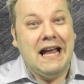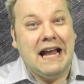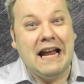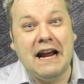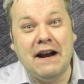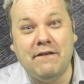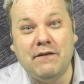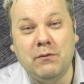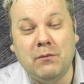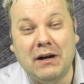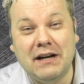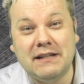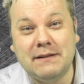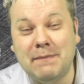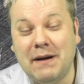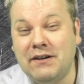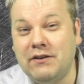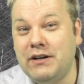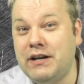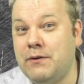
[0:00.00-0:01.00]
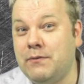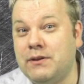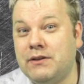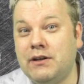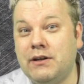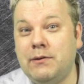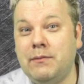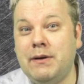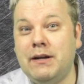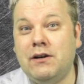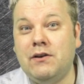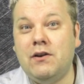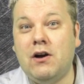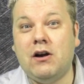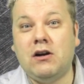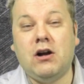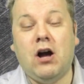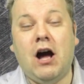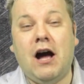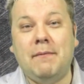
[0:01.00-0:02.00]
Hey everyone, it's Michael here with
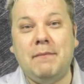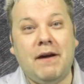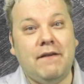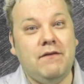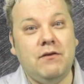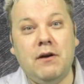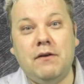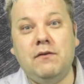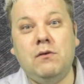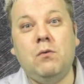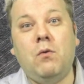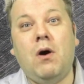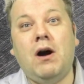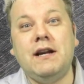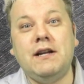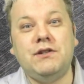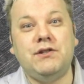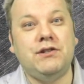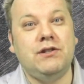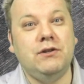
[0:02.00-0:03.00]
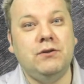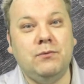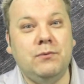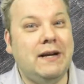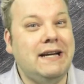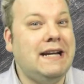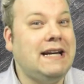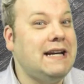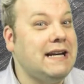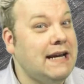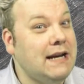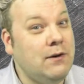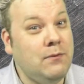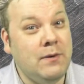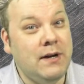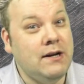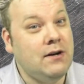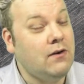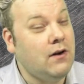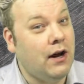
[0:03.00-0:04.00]
Goodereader.com. Have you ever wanted to read an
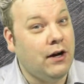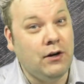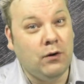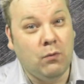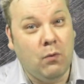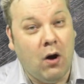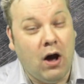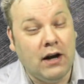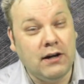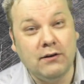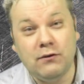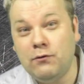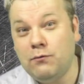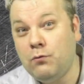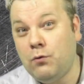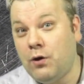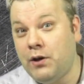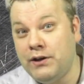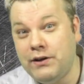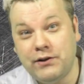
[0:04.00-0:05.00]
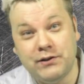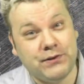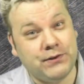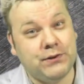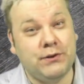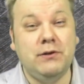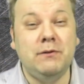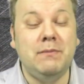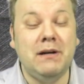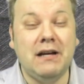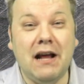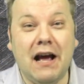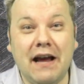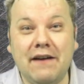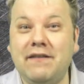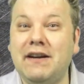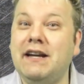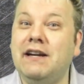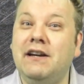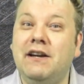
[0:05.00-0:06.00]
e-reader underwater while you're scuba
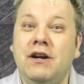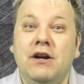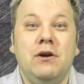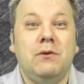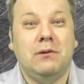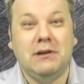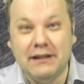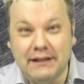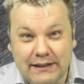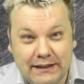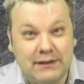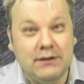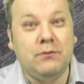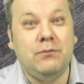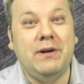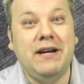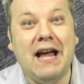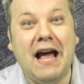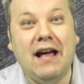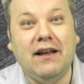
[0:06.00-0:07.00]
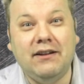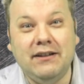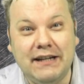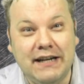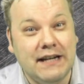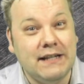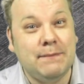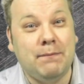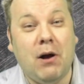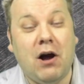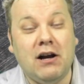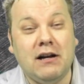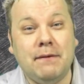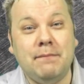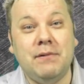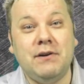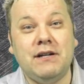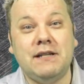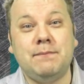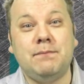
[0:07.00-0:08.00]
diving? Well, this is a reality as
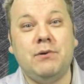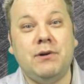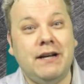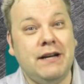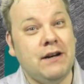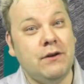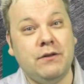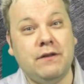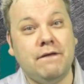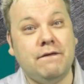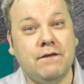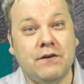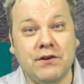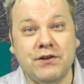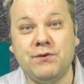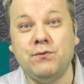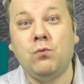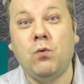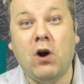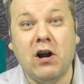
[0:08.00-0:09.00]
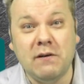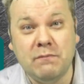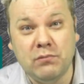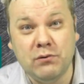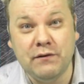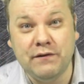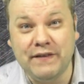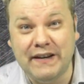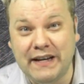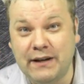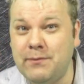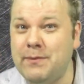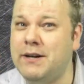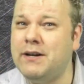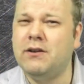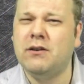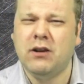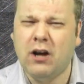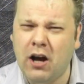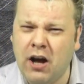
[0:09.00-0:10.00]
Pocketbook is putting out the first waterproof
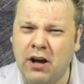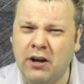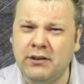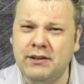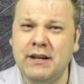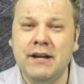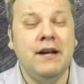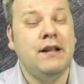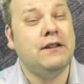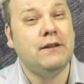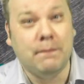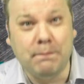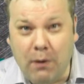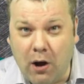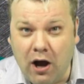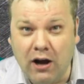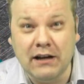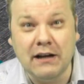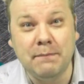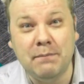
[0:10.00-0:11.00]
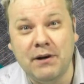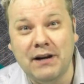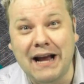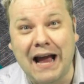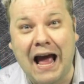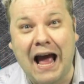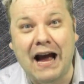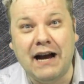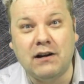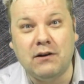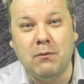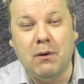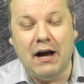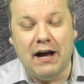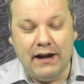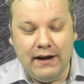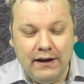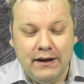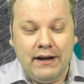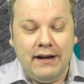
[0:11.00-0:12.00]
e-reader called the Pocketbook
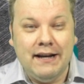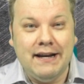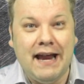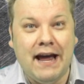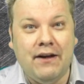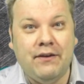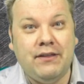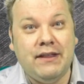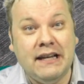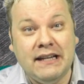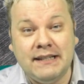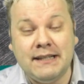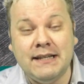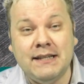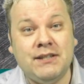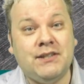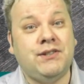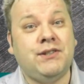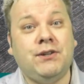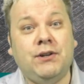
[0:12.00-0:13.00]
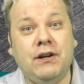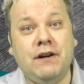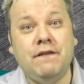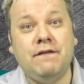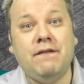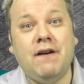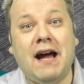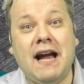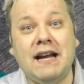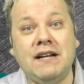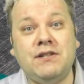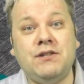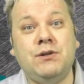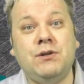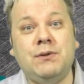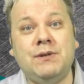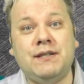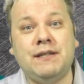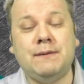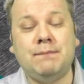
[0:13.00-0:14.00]
Aqua. Now, this is certified
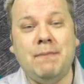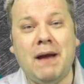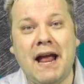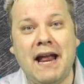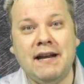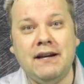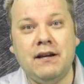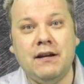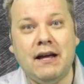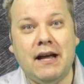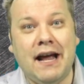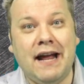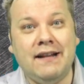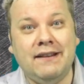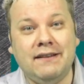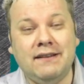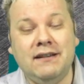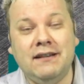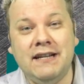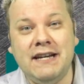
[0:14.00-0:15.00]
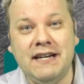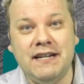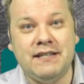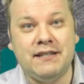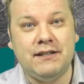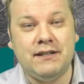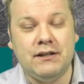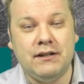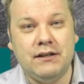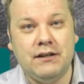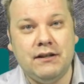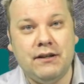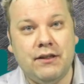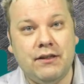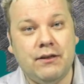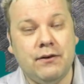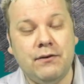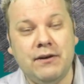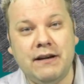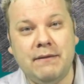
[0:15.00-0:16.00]
to spend at least
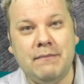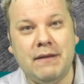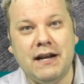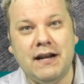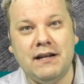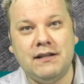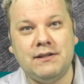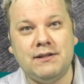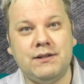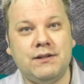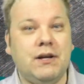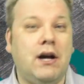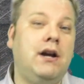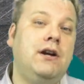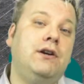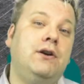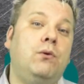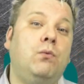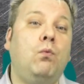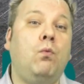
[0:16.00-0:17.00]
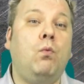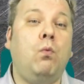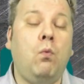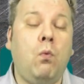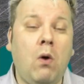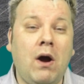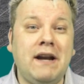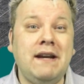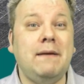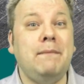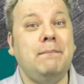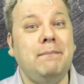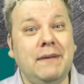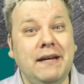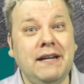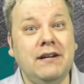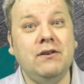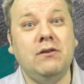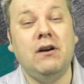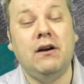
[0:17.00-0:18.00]
30 minutes under one
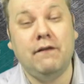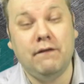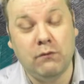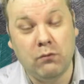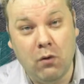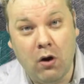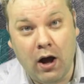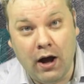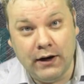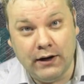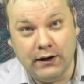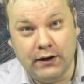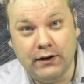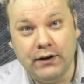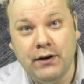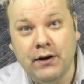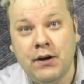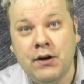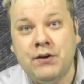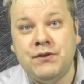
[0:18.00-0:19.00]
meter of water.